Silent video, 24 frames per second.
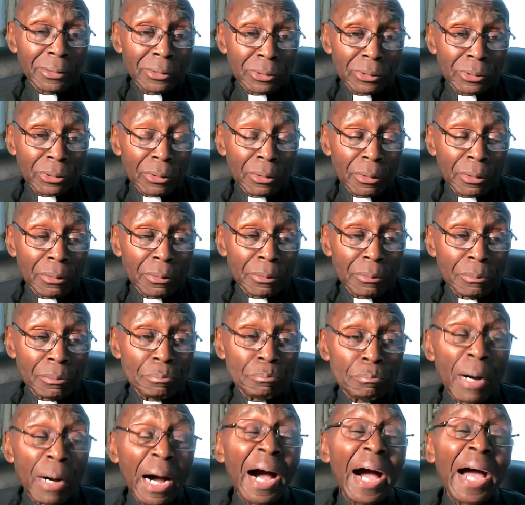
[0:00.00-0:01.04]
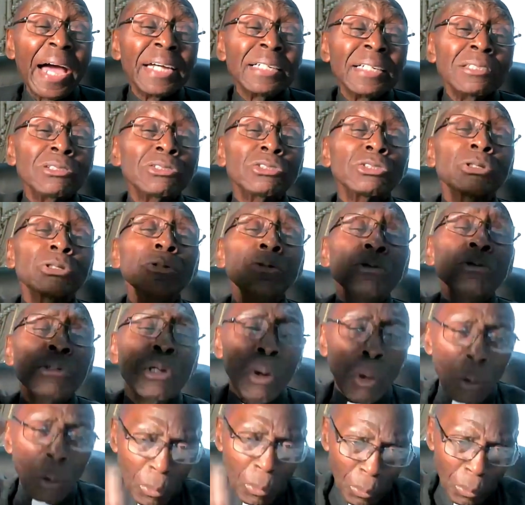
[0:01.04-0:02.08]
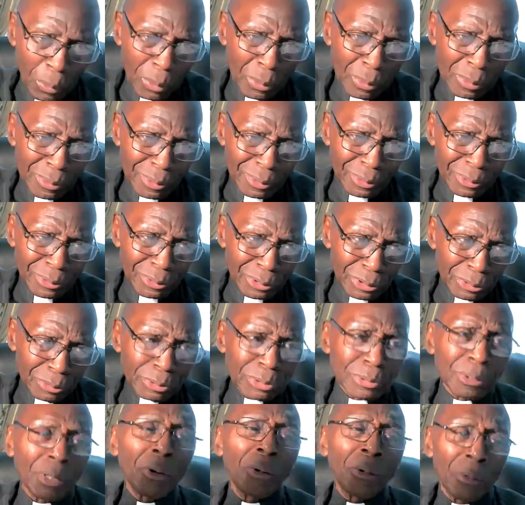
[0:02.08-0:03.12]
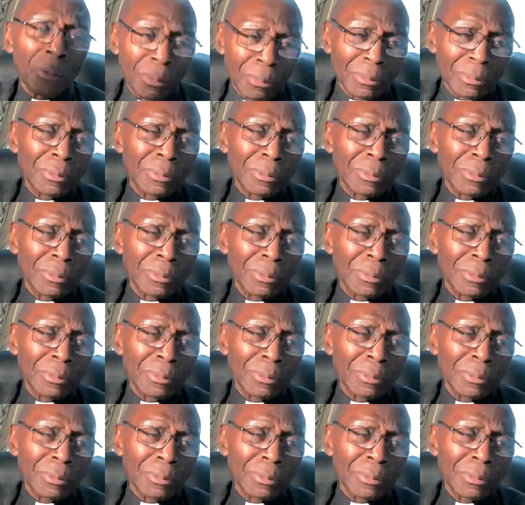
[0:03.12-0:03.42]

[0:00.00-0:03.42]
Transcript: to mind too low, too low.